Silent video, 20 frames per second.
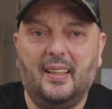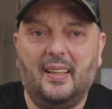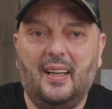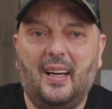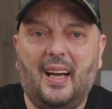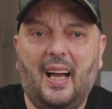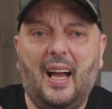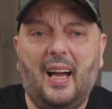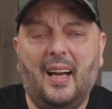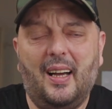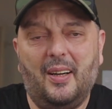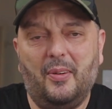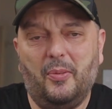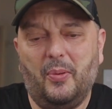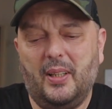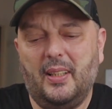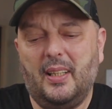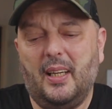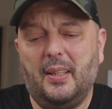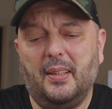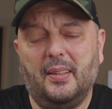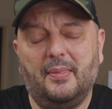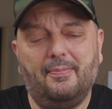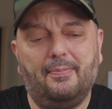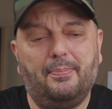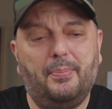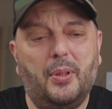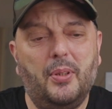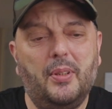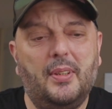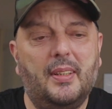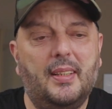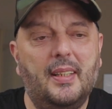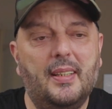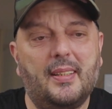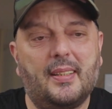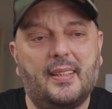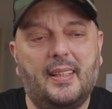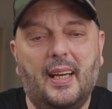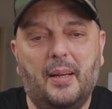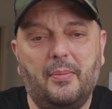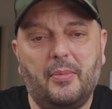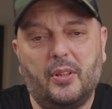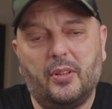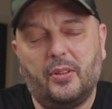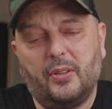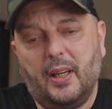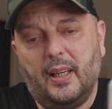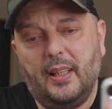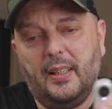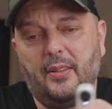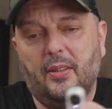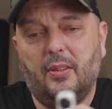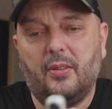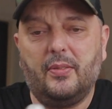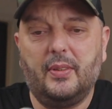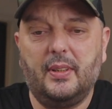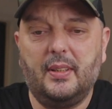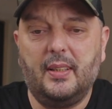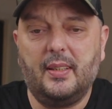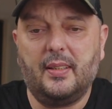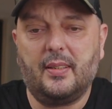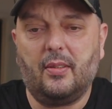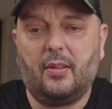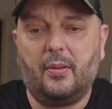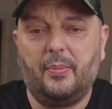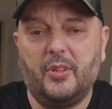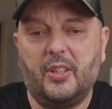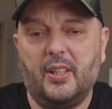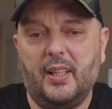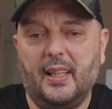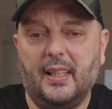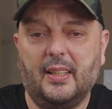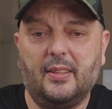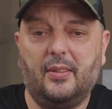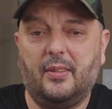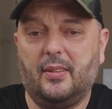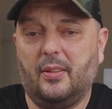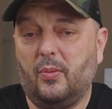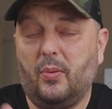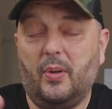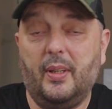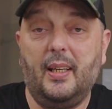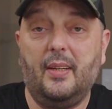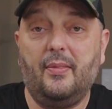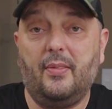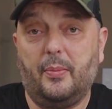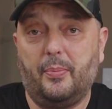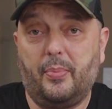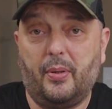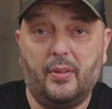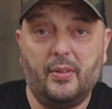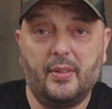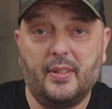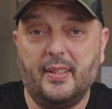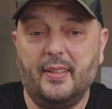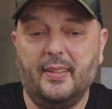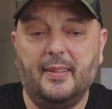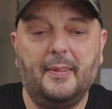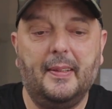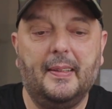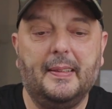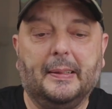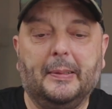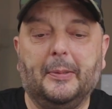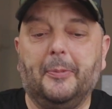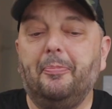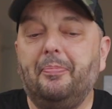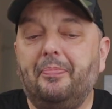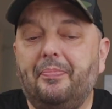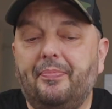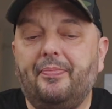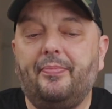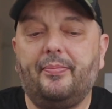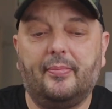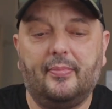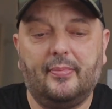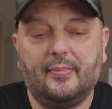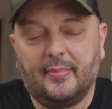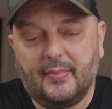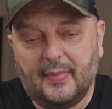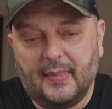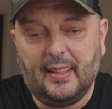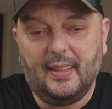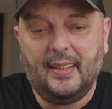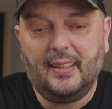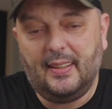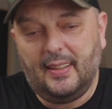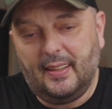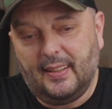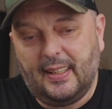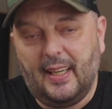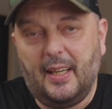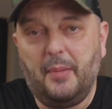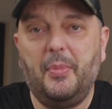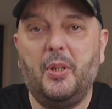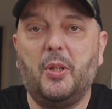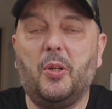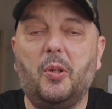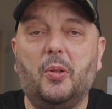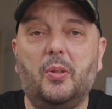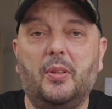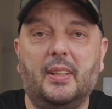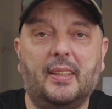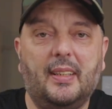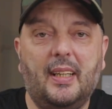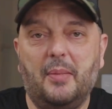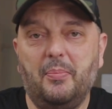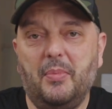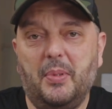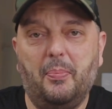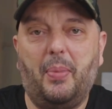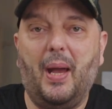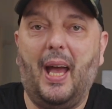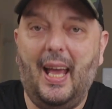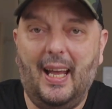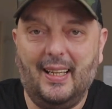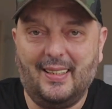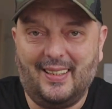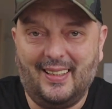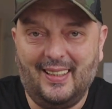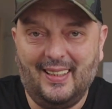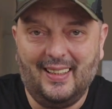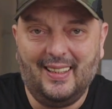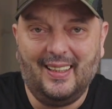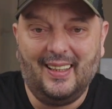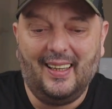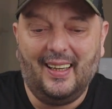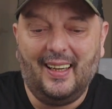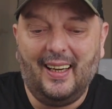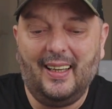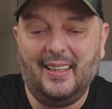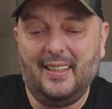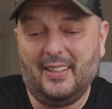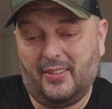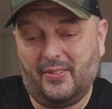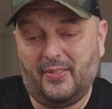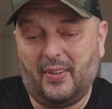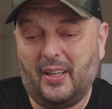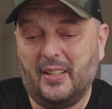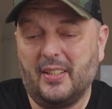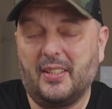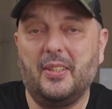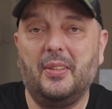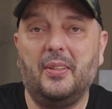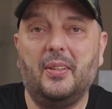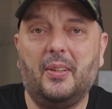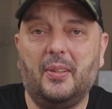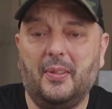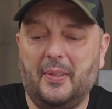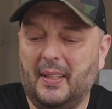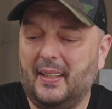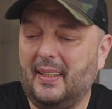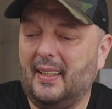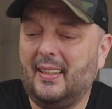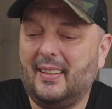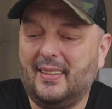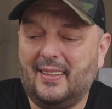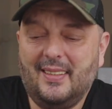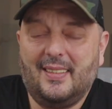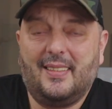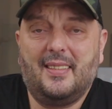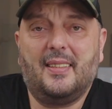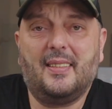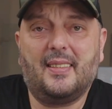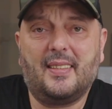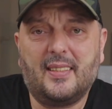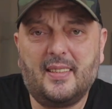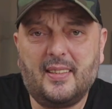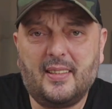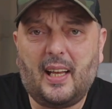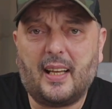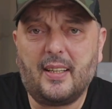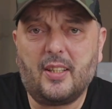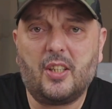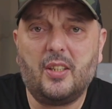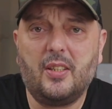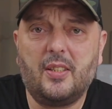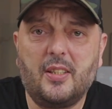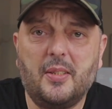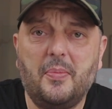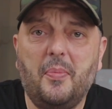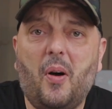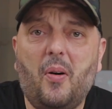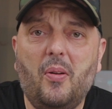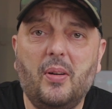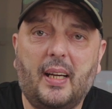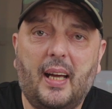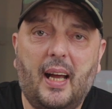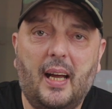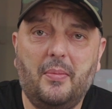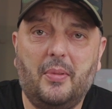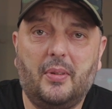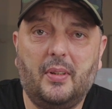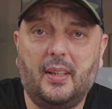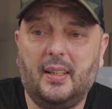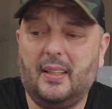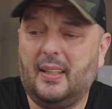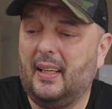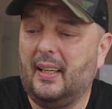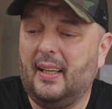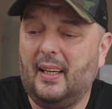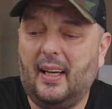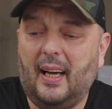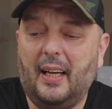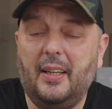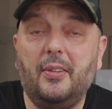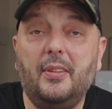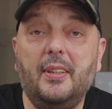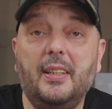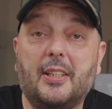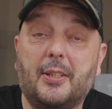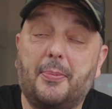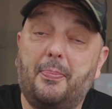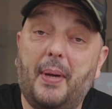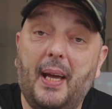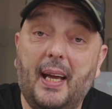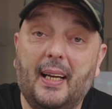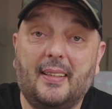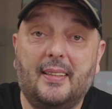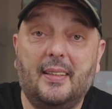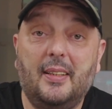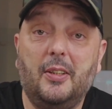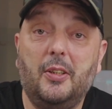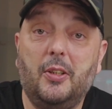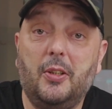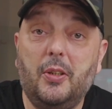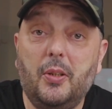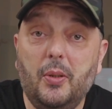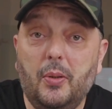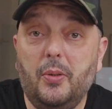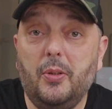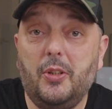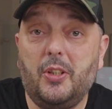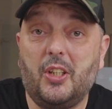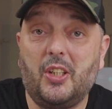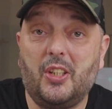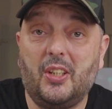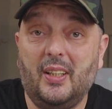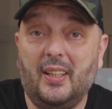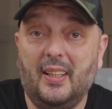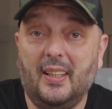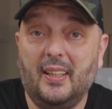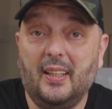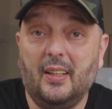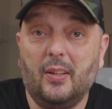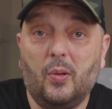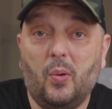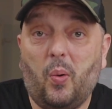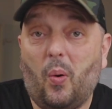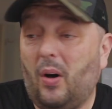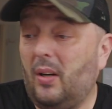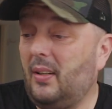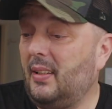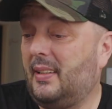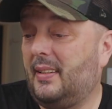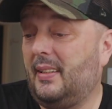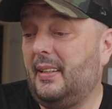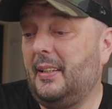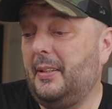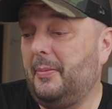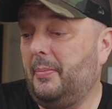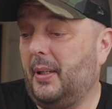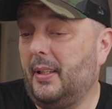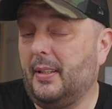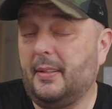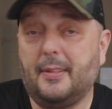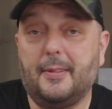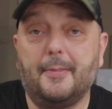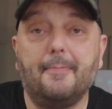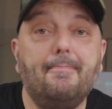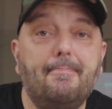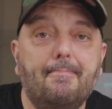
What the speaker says: when I put this camera right over this object or whatever person, it can be good, it can be bad. And as far as you know, this is such a small camera. I don't expect a huge quality, but